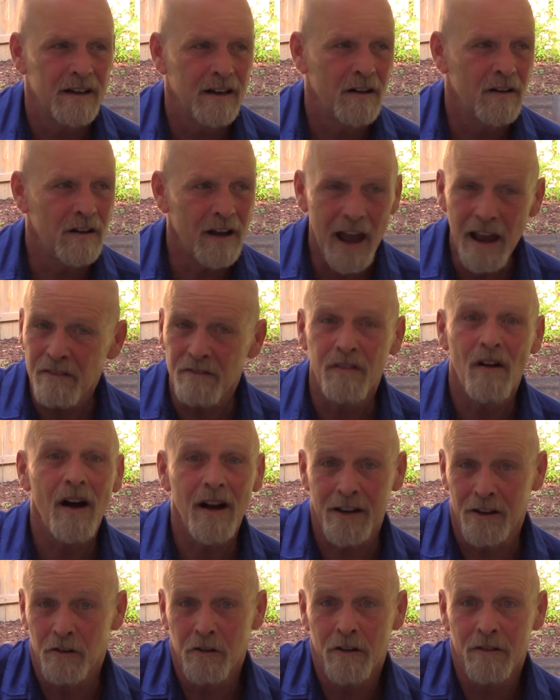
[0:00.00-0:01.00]
Okay,
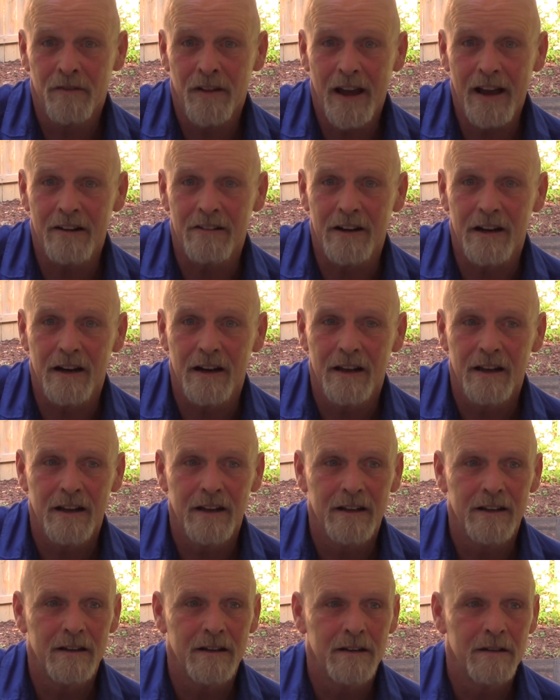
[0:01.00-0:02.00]
fine. You're a veteran,
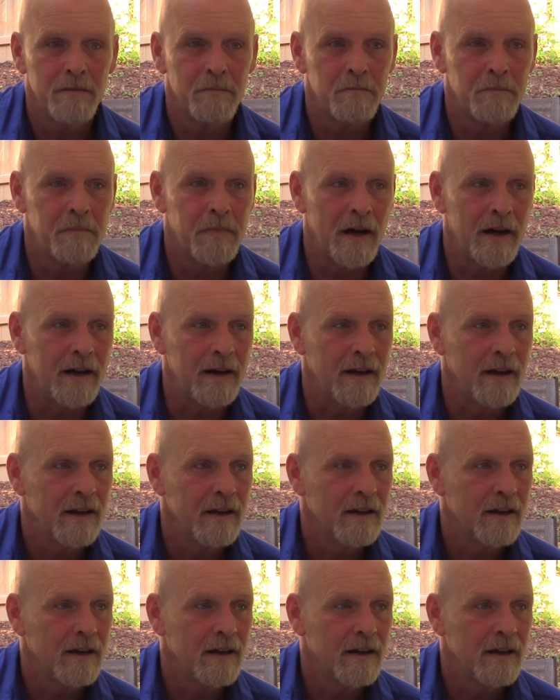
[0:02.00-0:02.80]
but